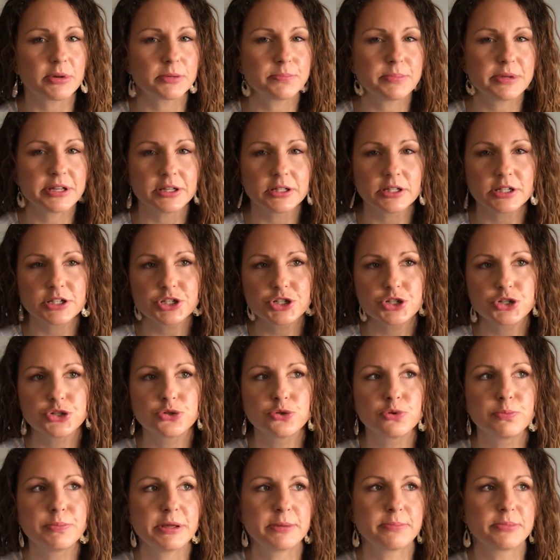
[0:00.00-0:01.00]
appealing
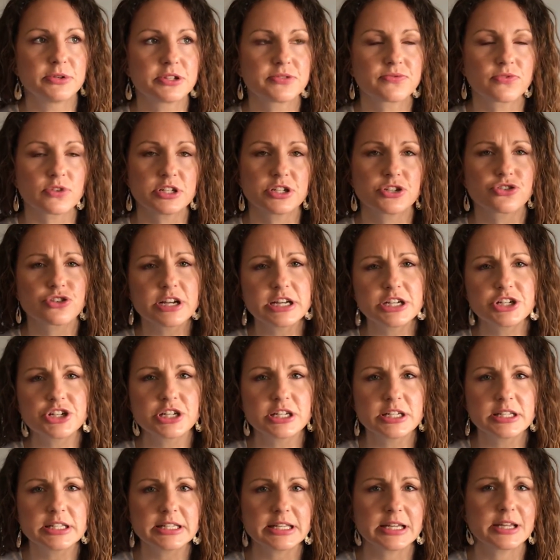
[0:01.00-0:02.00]
to people's
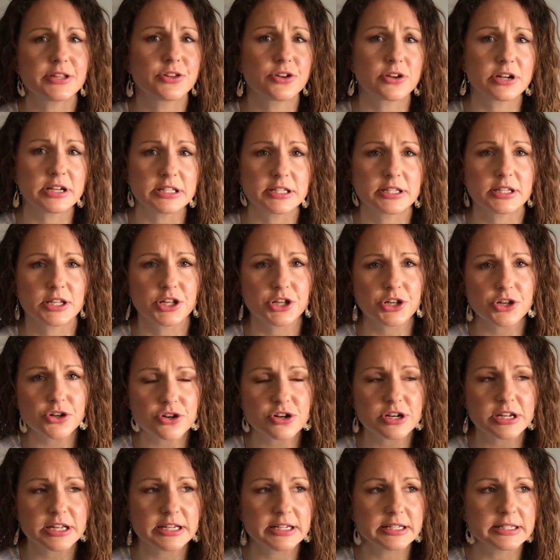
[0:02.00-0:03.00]
frustrations and their
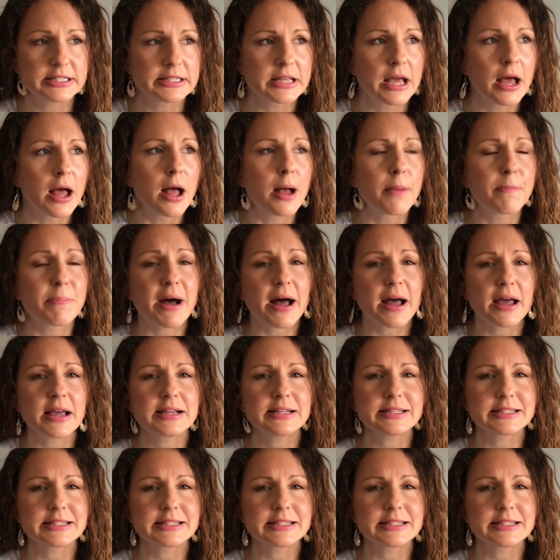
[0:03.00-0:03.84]
insecurities by